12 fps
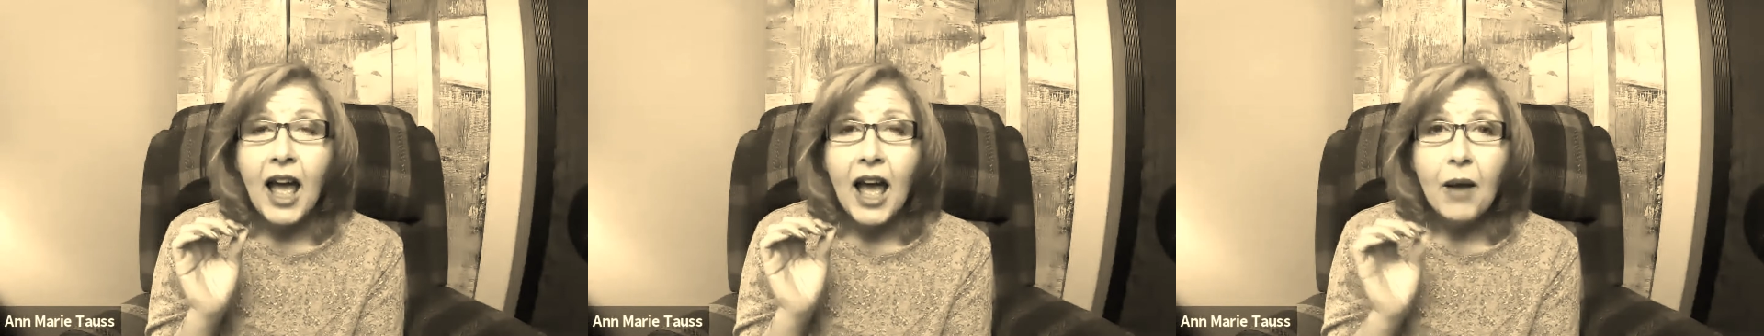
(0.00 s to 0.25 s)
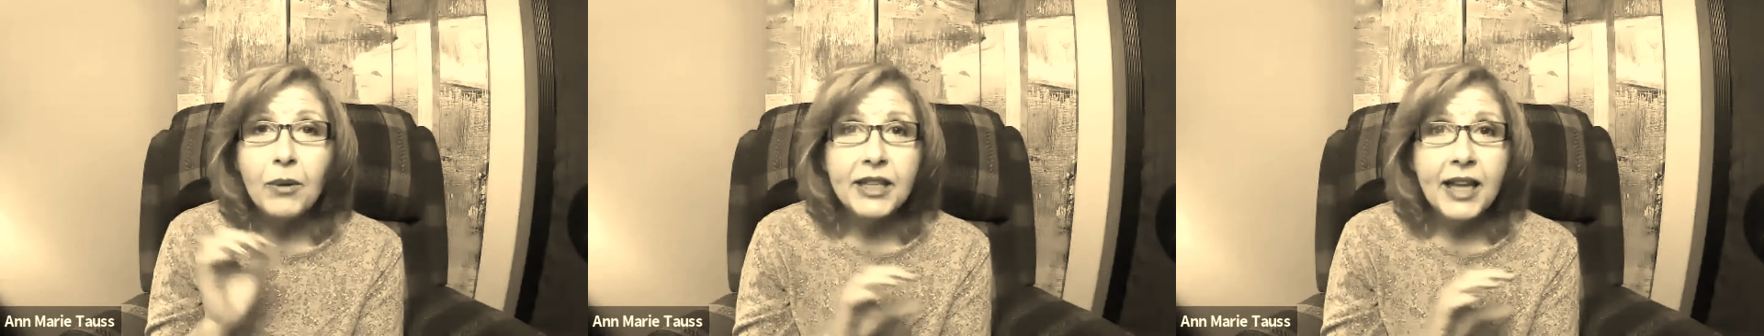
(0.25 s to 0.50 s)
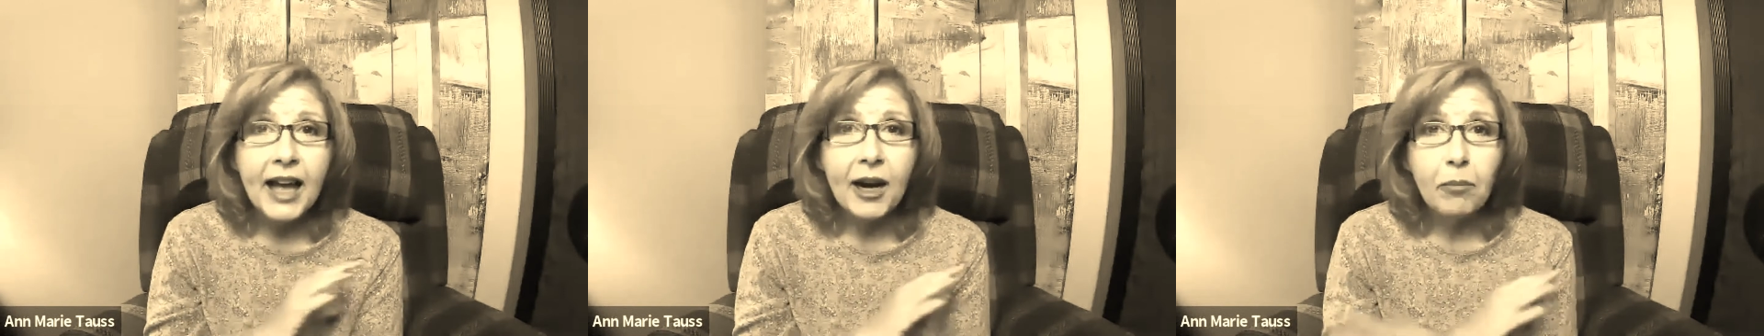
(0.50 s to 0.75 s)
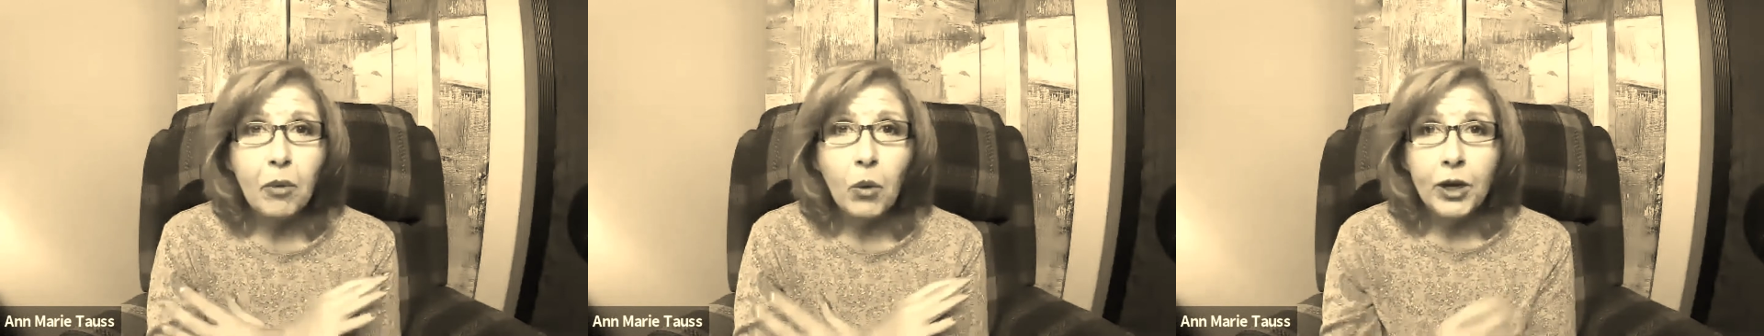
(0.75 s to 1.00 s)
I was
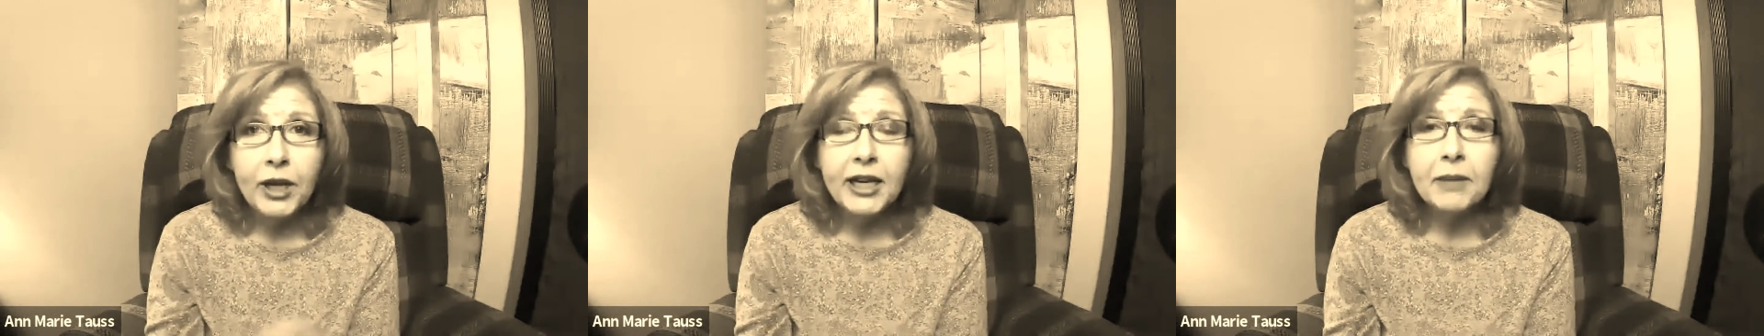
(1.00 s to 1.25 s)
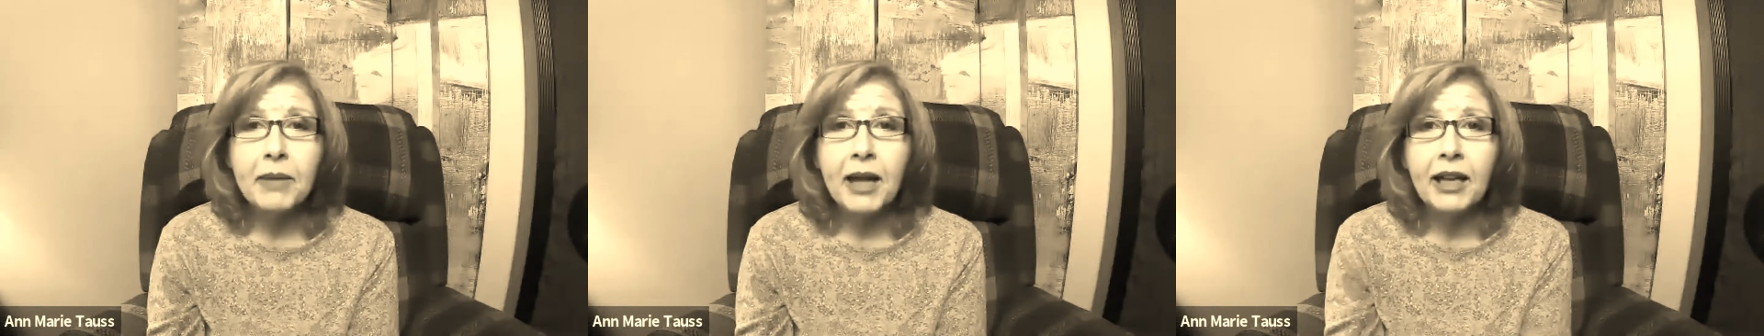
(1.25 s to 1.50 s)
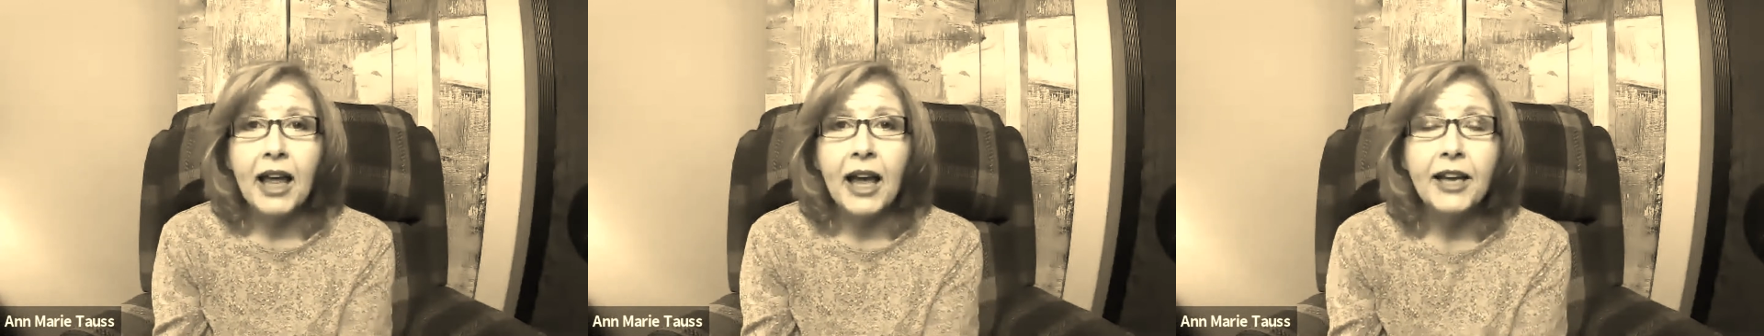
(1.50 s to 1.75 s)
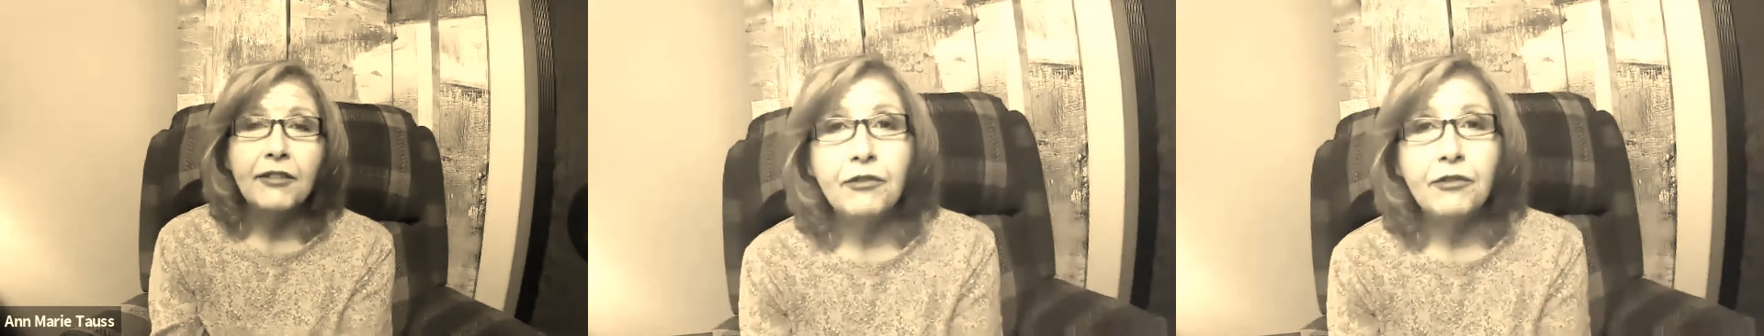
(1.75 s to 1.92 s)
at a point in my life